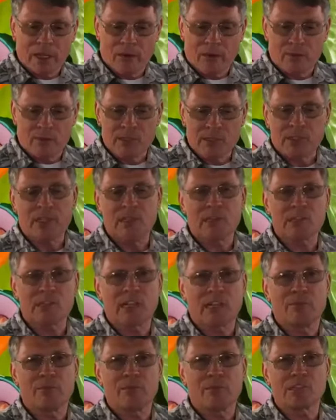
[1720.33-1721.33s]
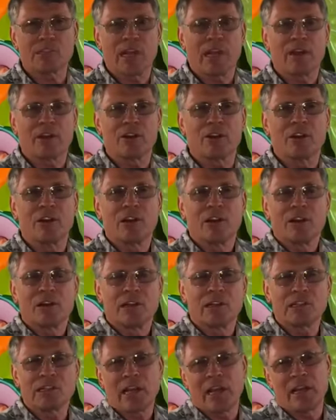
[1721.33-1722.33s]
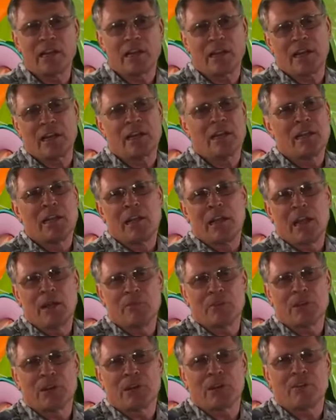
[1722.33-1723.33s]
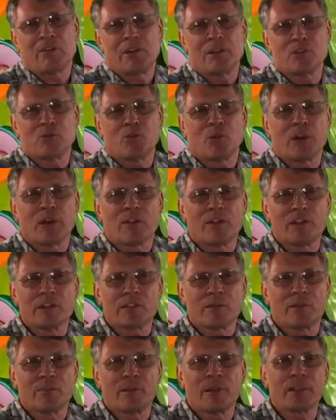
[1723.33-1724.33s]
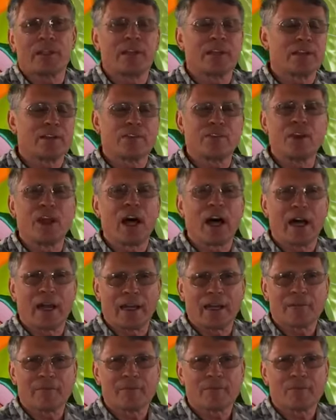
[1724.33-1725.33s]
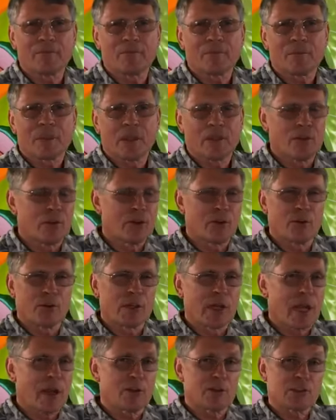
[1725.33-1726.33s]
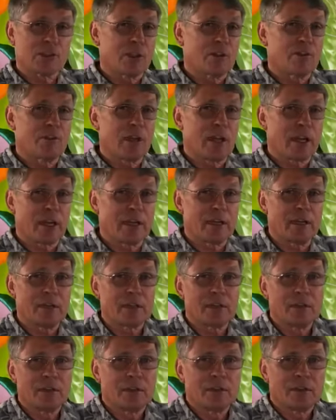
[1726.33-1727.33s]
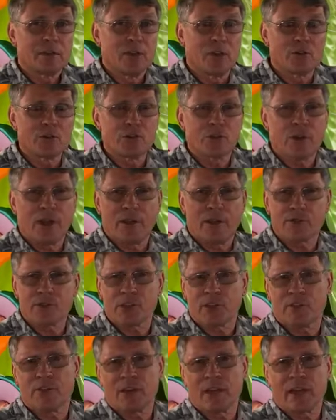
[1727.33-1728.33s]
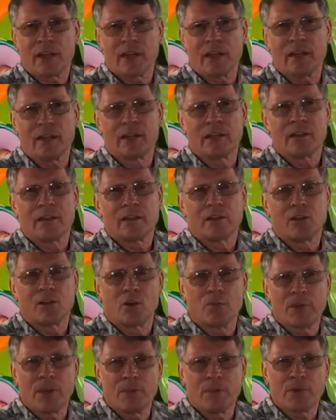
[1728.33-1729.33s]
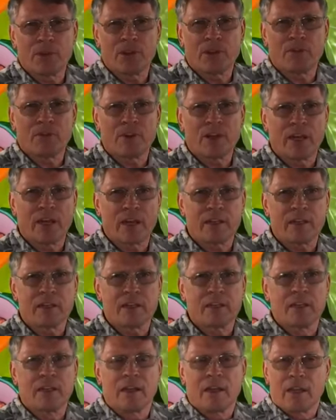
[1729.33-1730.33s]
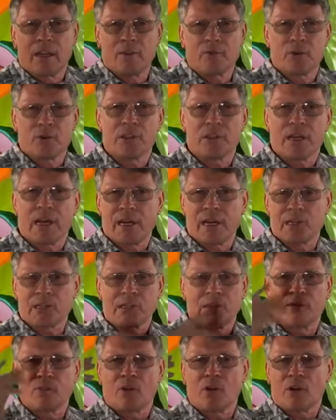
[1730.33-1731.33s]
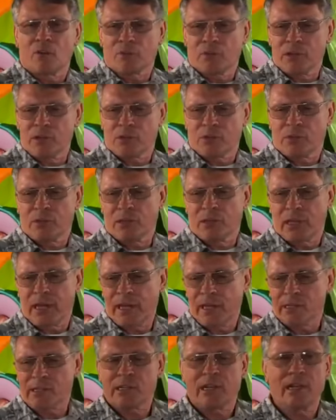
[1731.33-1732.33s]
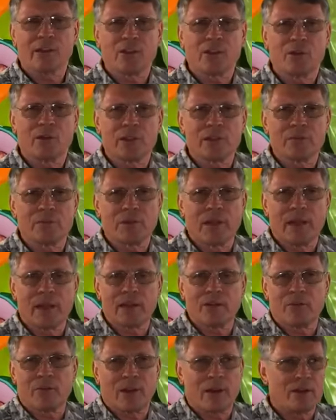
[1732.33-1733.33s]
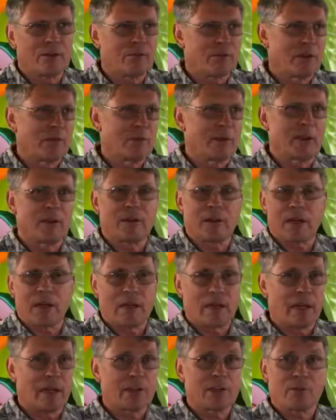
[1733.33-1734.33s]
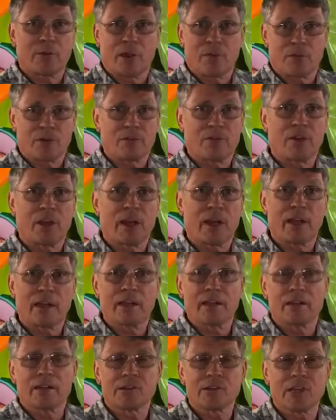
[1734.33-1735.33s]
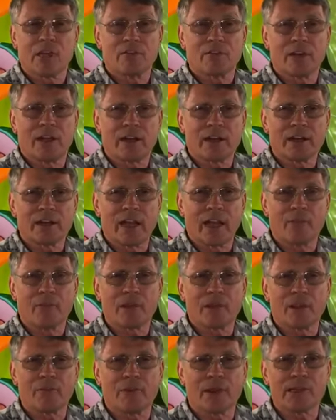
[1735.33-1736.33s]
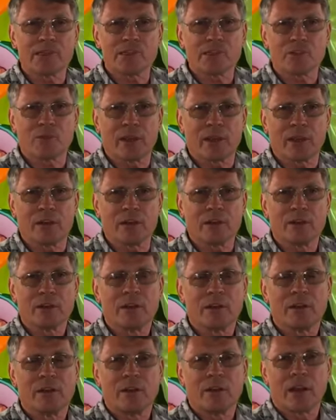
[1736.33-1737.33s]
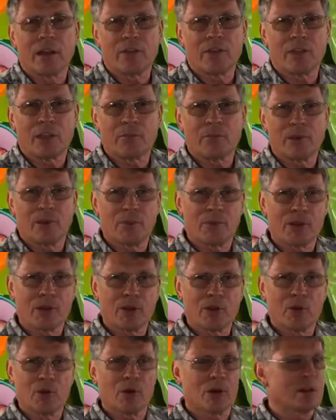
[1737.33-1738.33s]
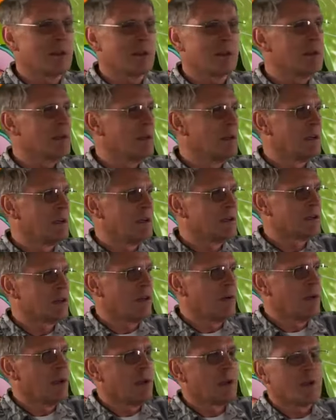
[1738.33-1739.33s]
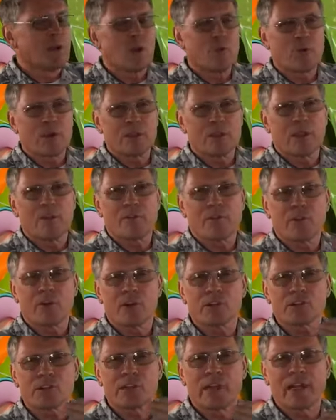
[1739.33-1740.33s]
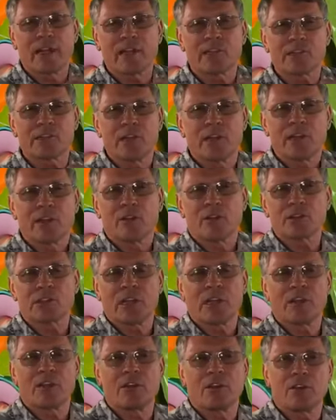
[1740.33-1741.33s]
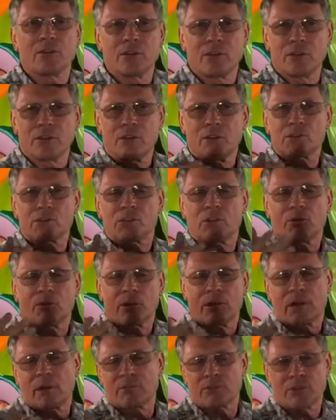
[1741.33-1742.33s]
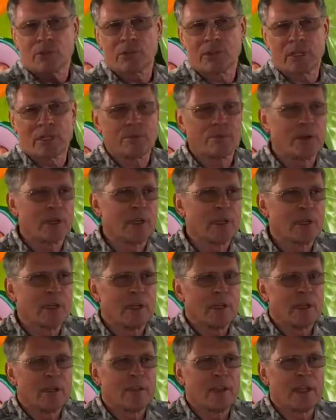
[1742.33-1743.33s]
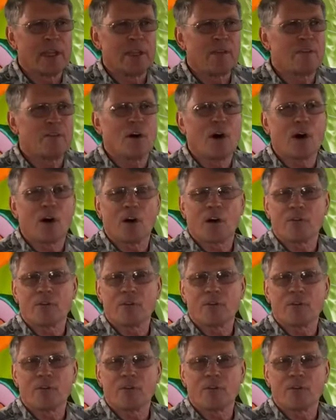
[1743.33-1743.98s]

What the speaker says: we say the same designer decided, hey, I'm going to give each one of these ability to fly? There are no cows that fly, no giraffes that fly, no people that fly. If we're the highest evolved creature with the highest IQ on the planet, why don't we? I'd like to be able to fly, save a lot of time to get places quicker. I think it'd be pretty cool. So if there are snakes, you say, you use the word, I'm sure deliberately, they evolved the